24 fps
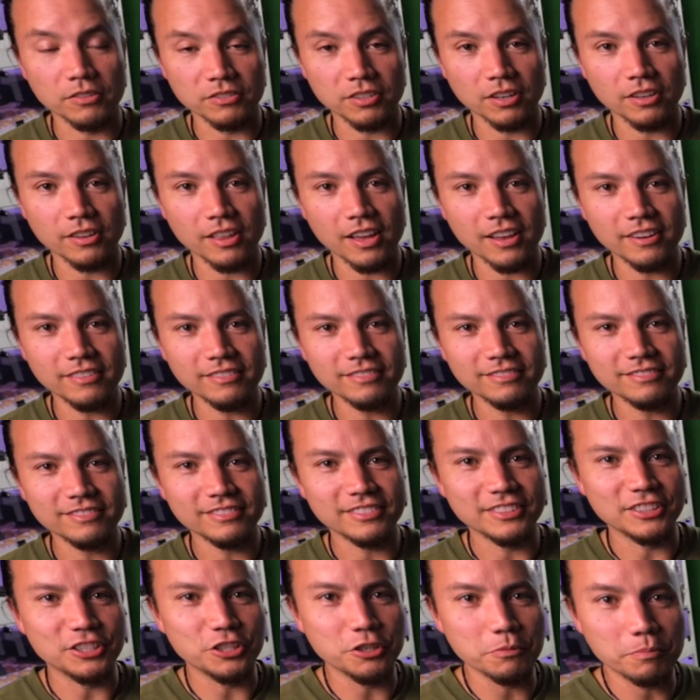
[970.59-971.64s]
Until then,
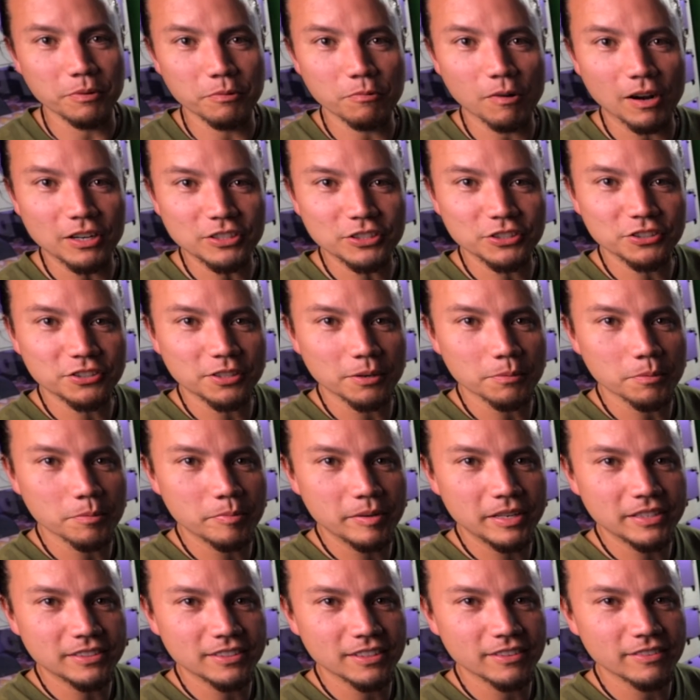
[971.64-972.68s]
you've been watching Triple
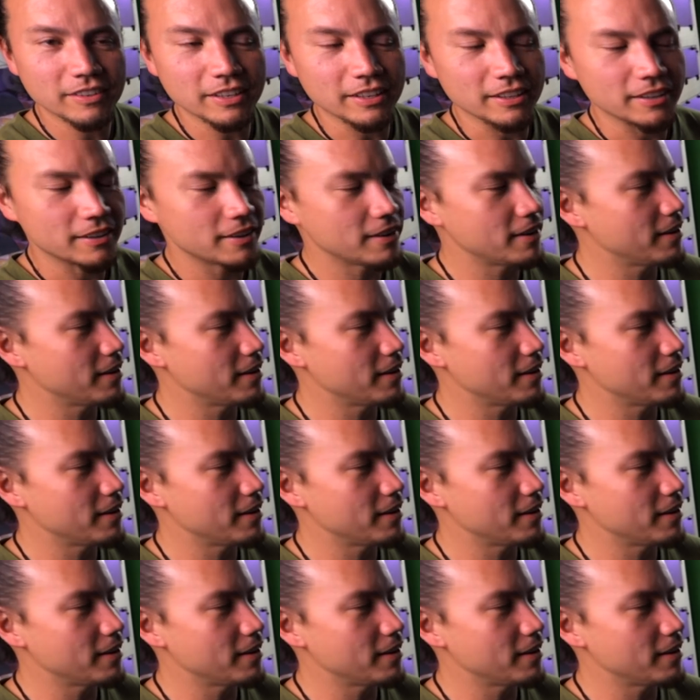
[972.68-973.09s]
B T V.